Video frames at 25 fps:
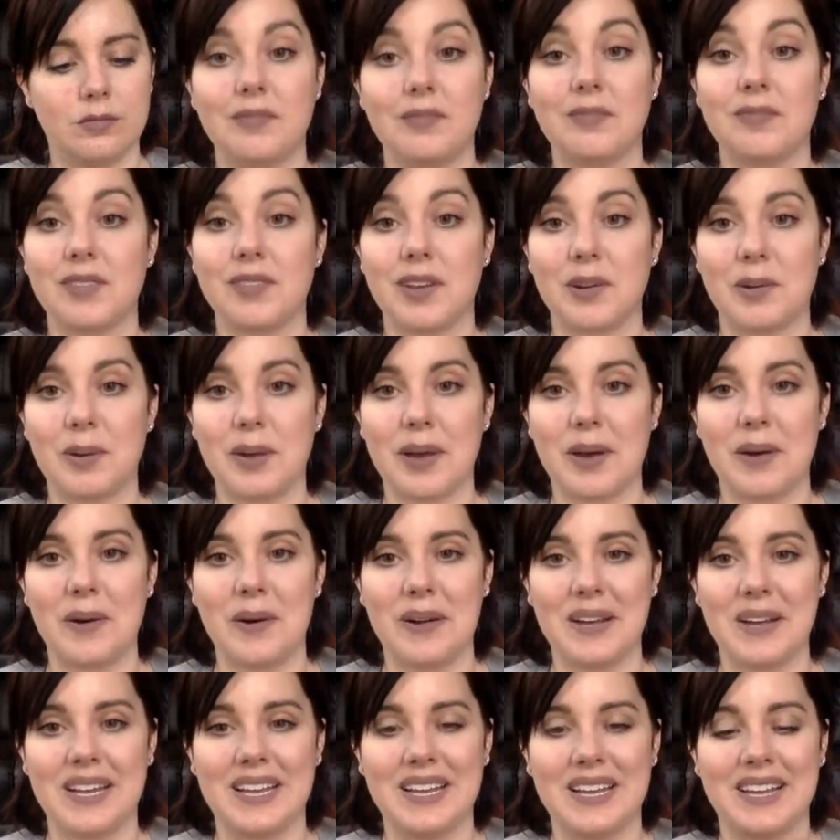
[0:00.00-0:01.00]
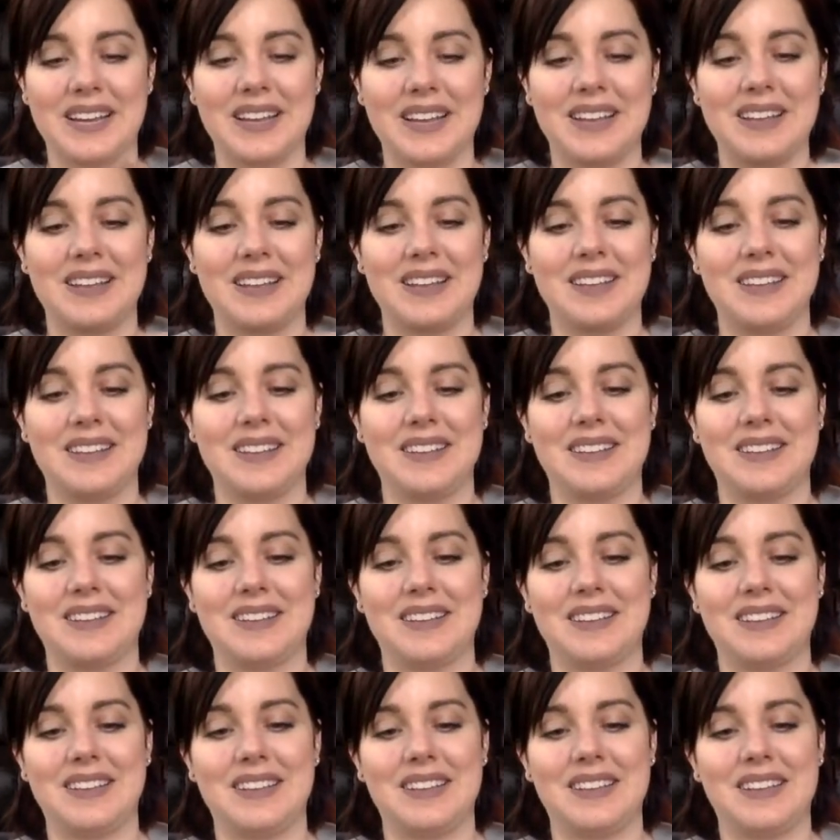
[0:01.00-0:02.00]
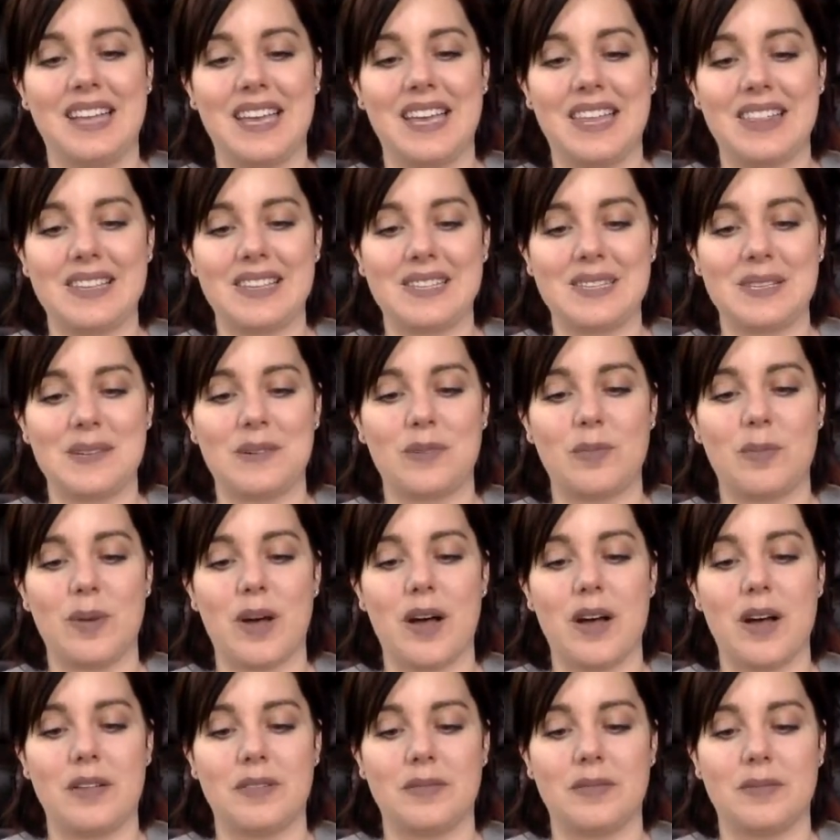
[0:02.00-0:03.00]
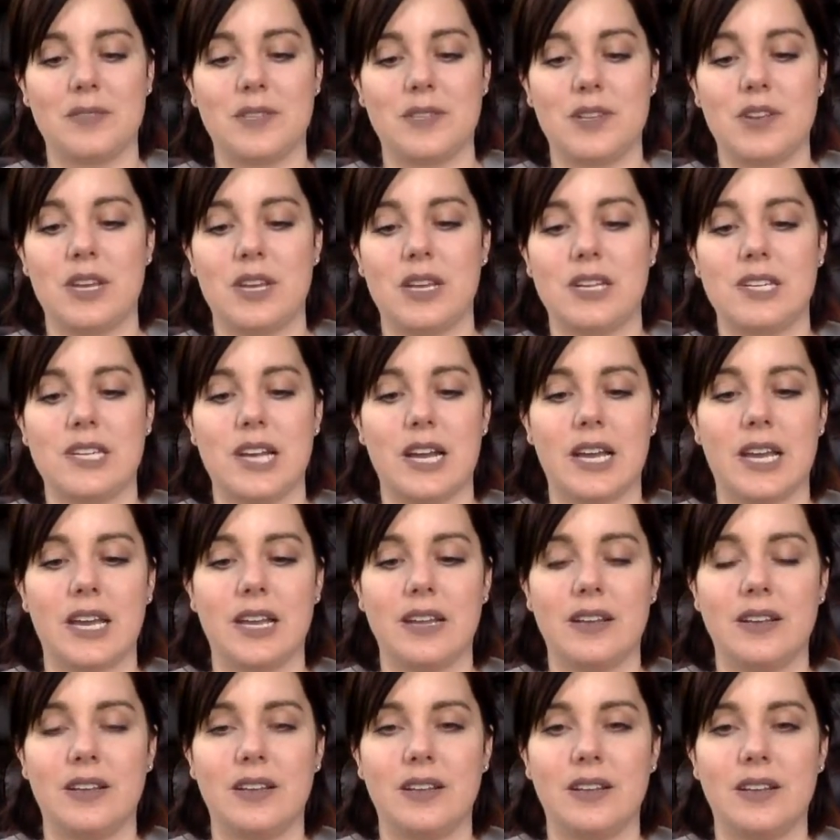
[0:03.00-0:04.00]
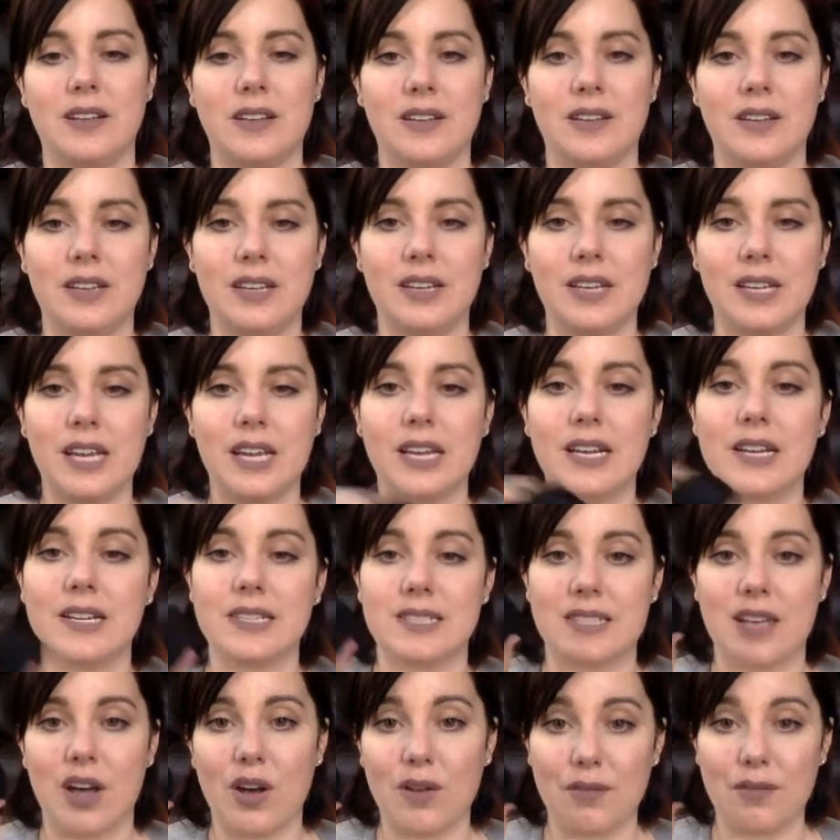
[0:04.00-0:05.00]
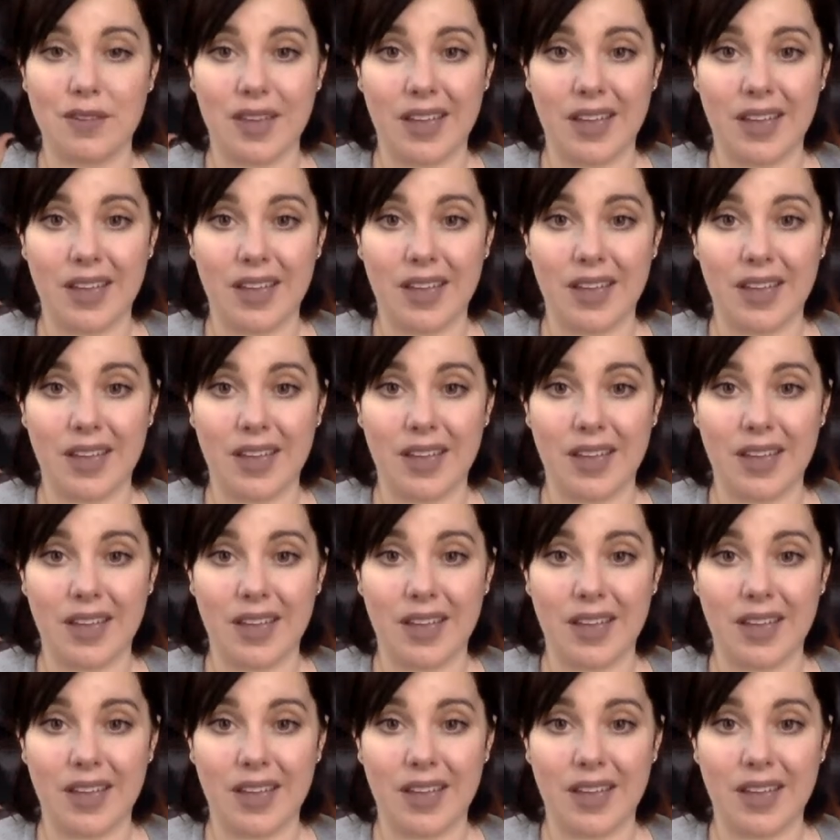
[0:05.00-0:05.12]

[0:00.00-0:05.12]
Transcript: There we go. Like this little ball, so you can tuck it in itself.